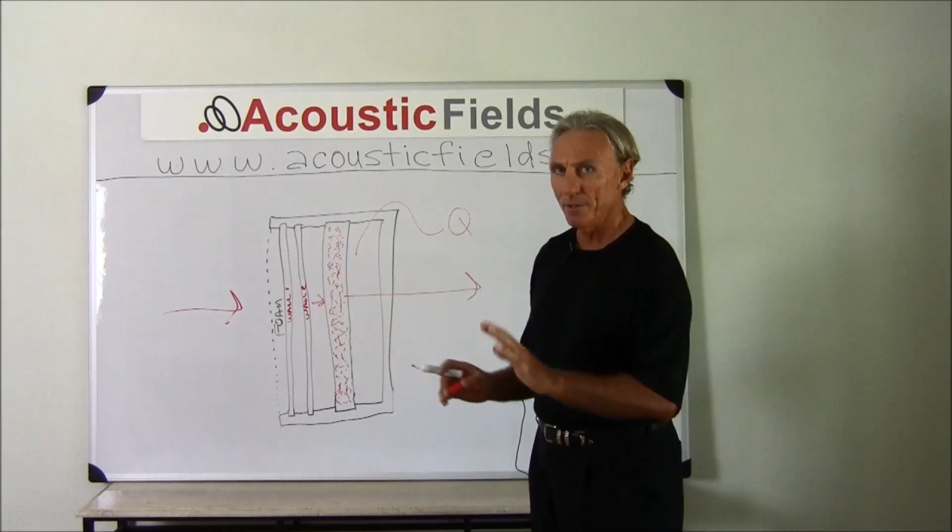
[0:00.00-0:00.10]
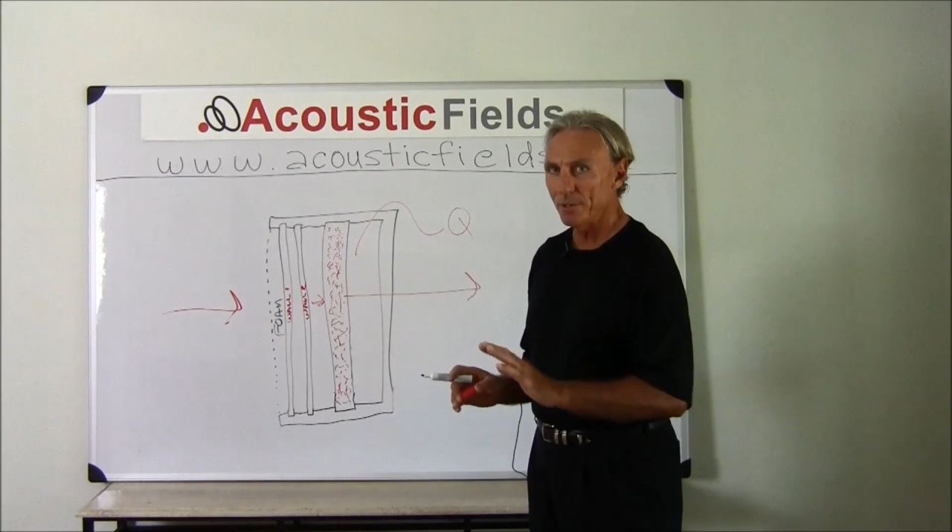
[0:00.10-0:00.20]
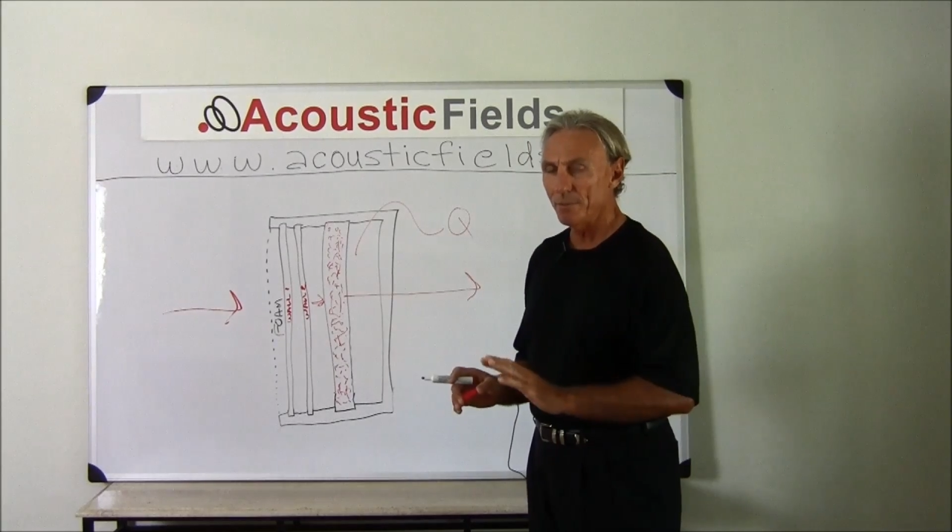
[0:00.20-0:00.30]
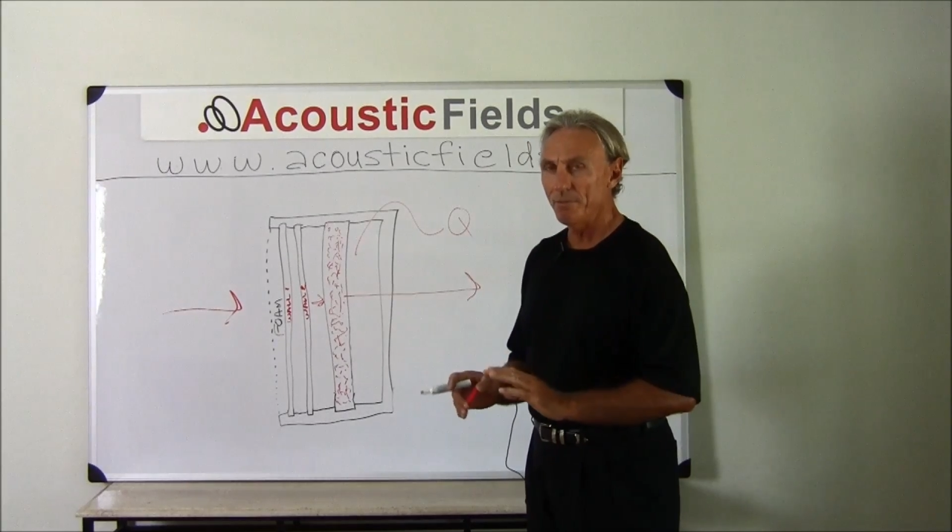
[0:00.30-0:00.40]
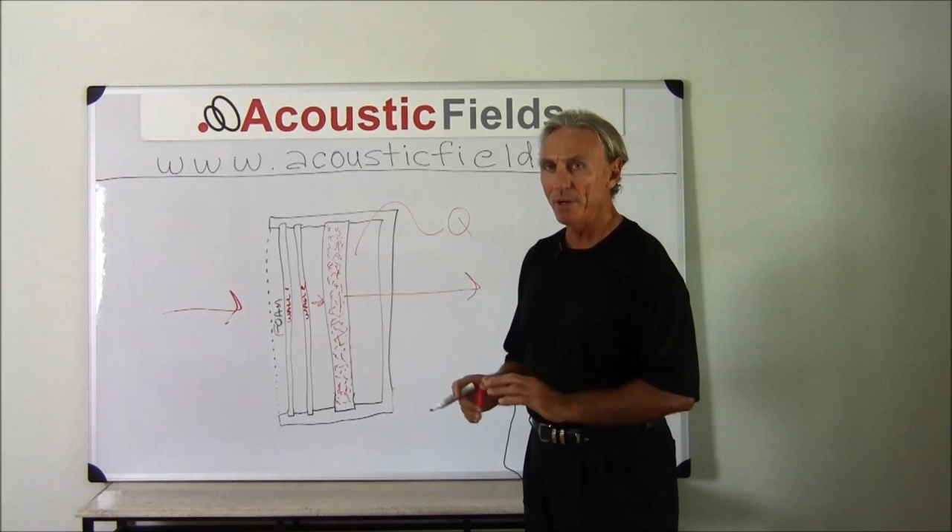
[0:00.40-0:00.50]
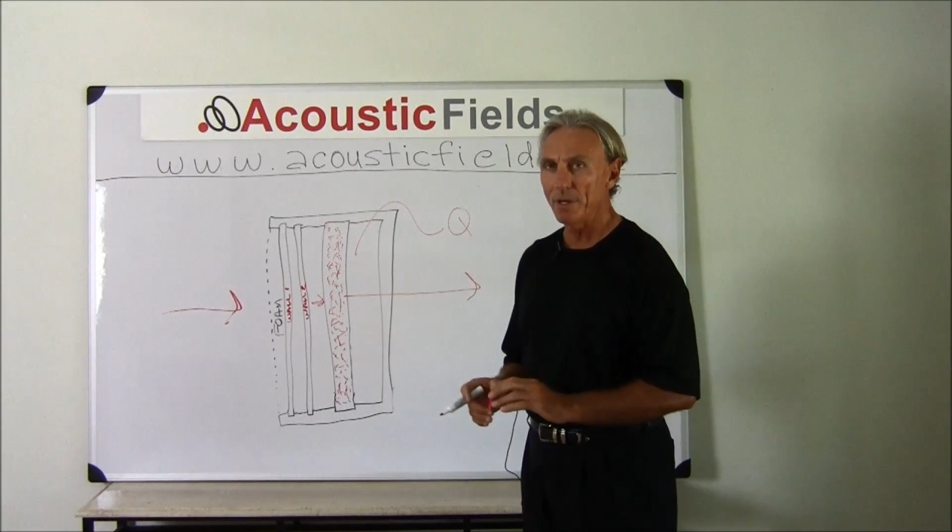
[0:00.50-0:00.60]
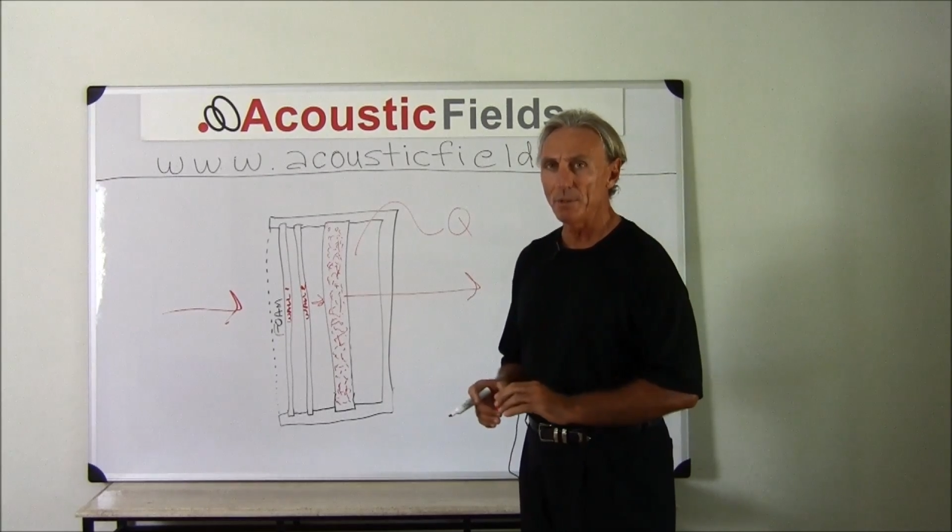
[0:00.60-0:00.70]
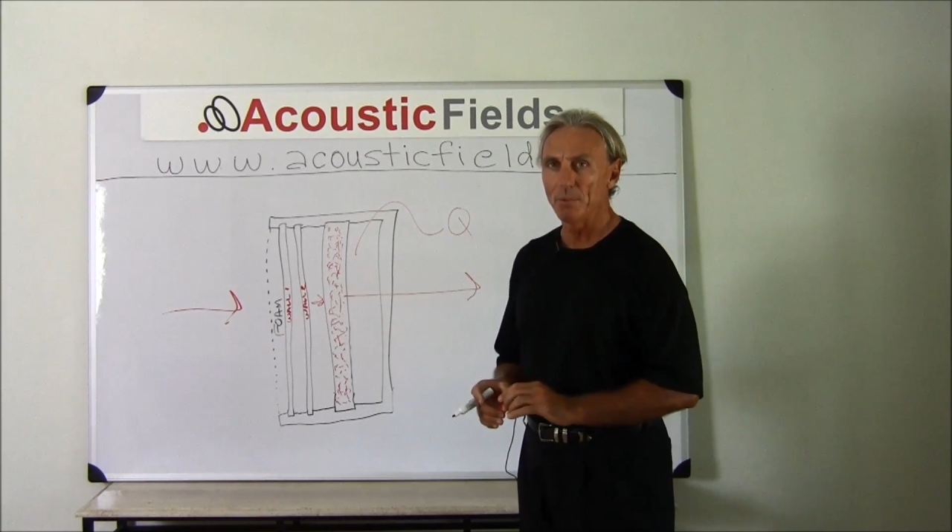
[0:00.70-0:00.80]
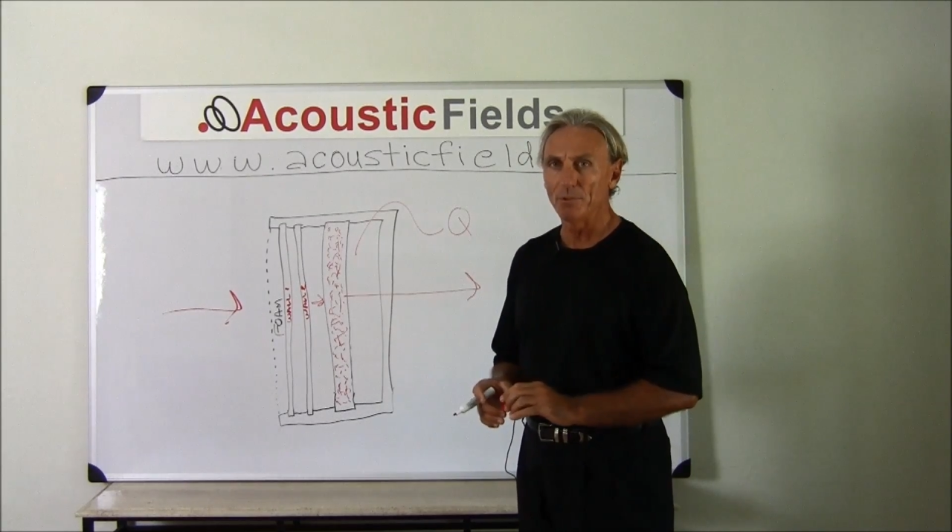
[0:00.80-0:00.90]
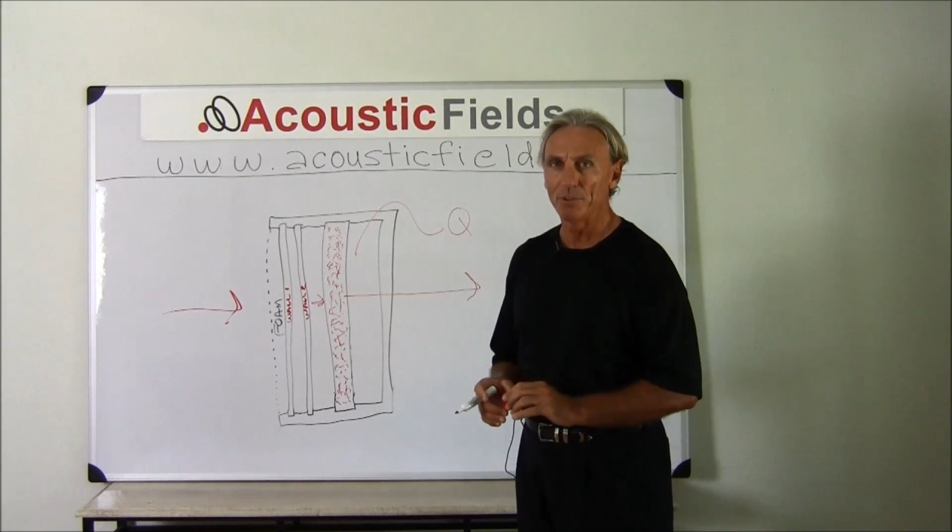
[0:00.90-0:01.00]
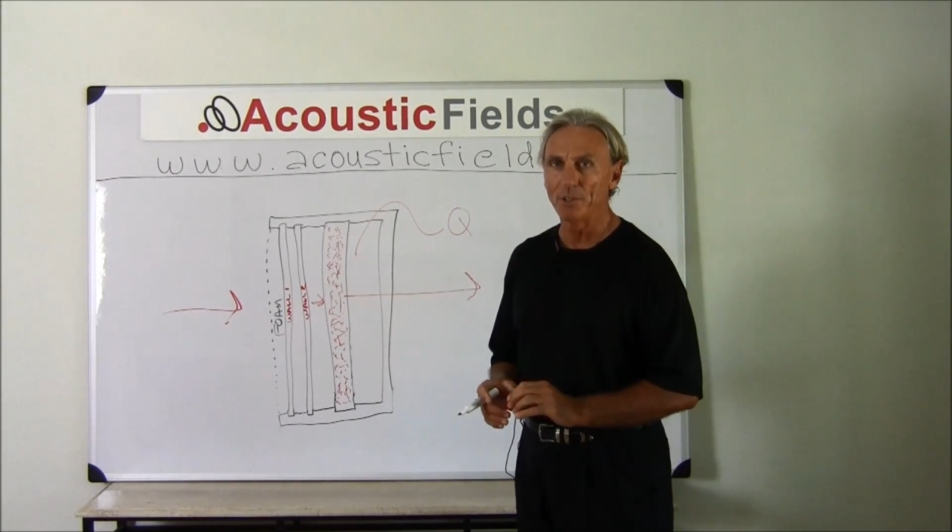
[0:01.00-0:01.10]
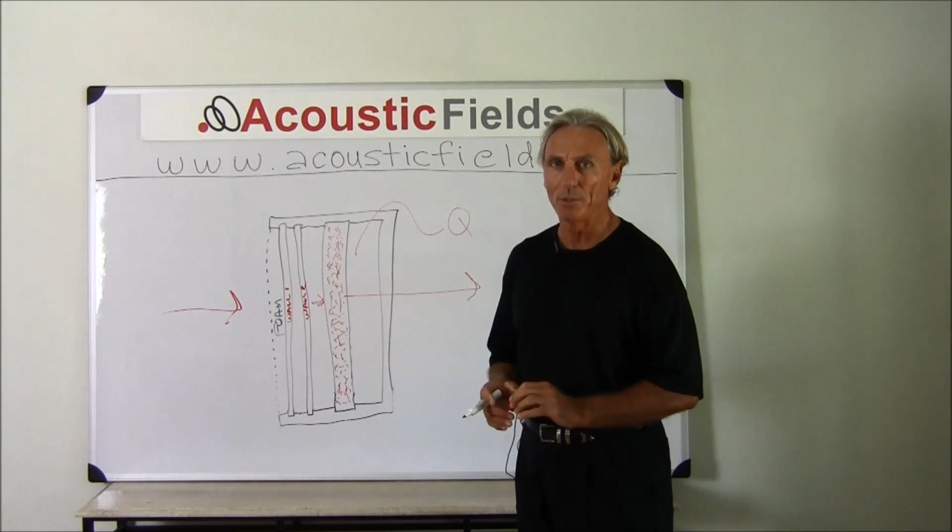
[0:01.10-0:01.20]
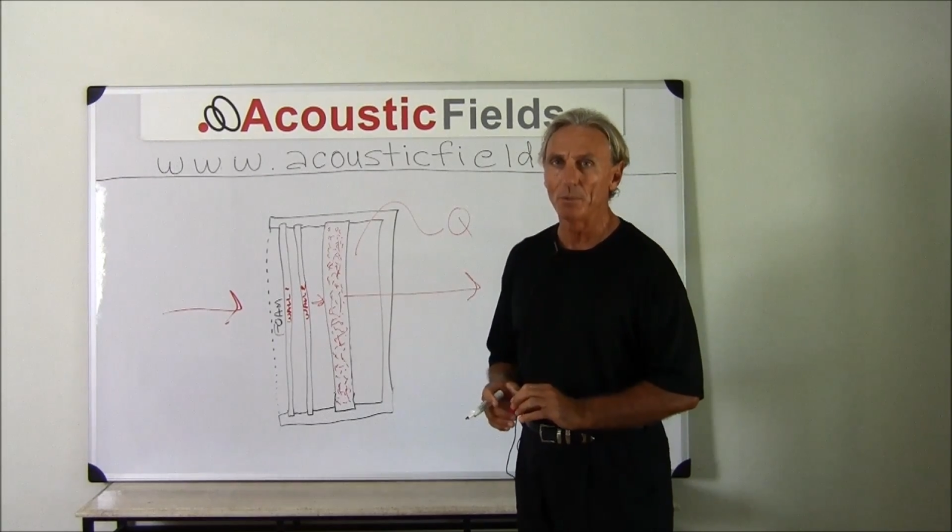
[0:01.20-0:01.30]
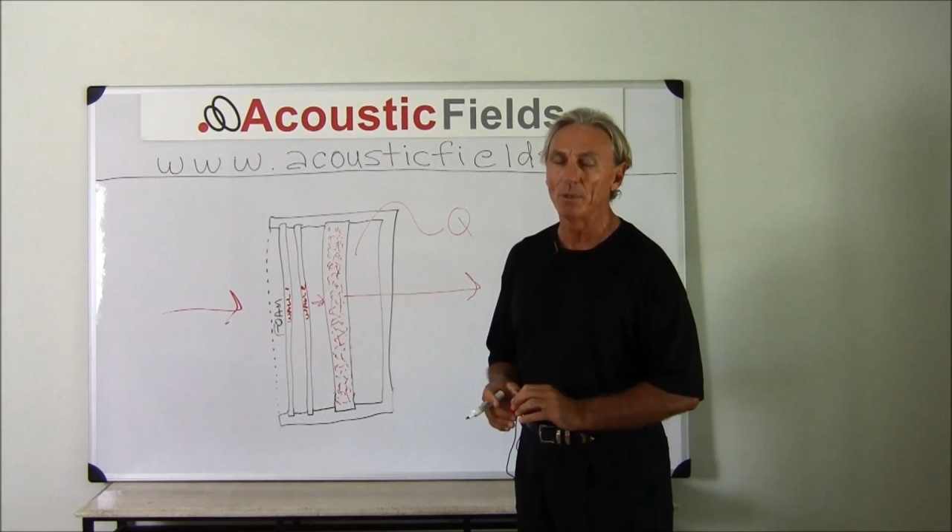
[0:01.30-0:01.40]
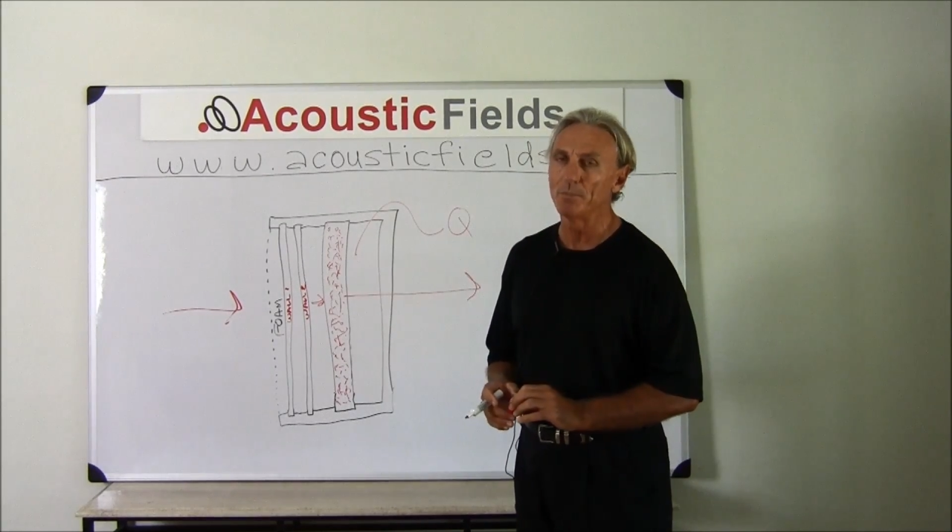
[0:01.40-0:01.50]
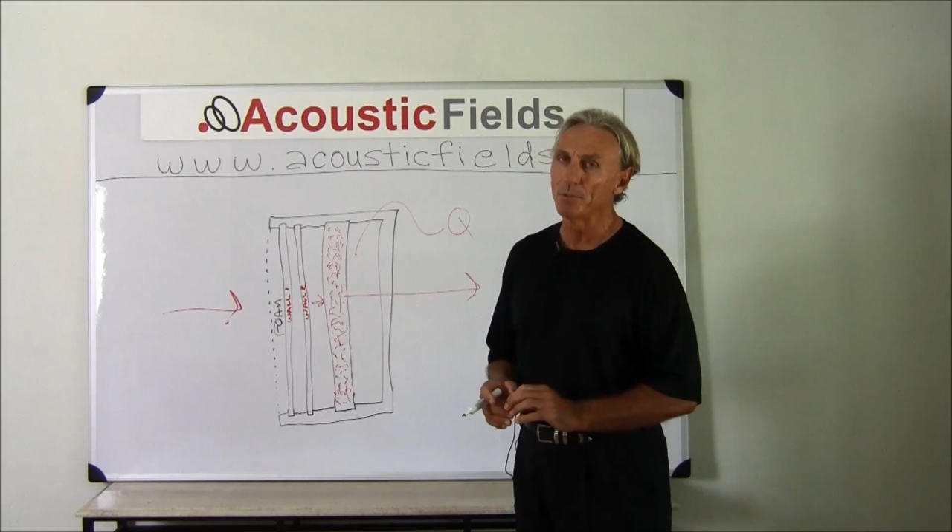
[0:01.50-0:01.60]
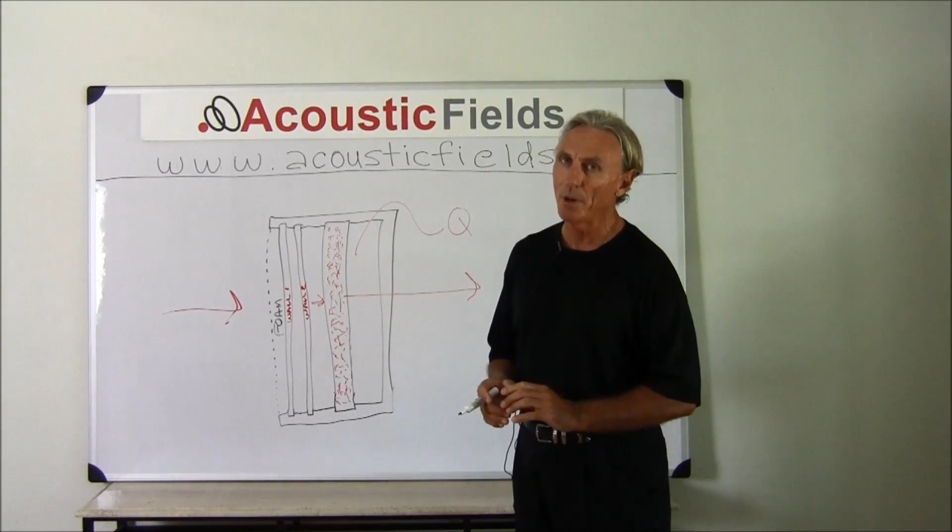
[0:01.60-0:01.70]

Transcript: other variables in the room,